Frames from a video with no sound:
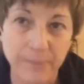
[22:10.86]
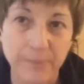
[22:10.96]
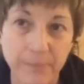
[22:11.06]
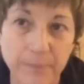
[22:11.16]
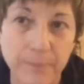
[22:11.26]

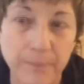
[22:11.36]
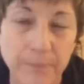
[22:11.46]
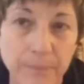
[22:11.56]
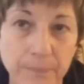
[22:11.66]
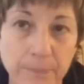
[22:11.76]

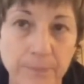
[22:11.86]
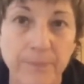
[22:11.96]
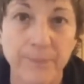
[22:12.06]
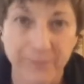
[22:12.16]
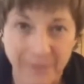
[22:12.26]
Love that,
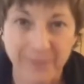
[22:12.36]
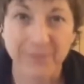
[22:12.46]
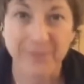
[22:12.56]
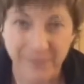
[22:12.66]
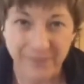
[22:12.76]
love that,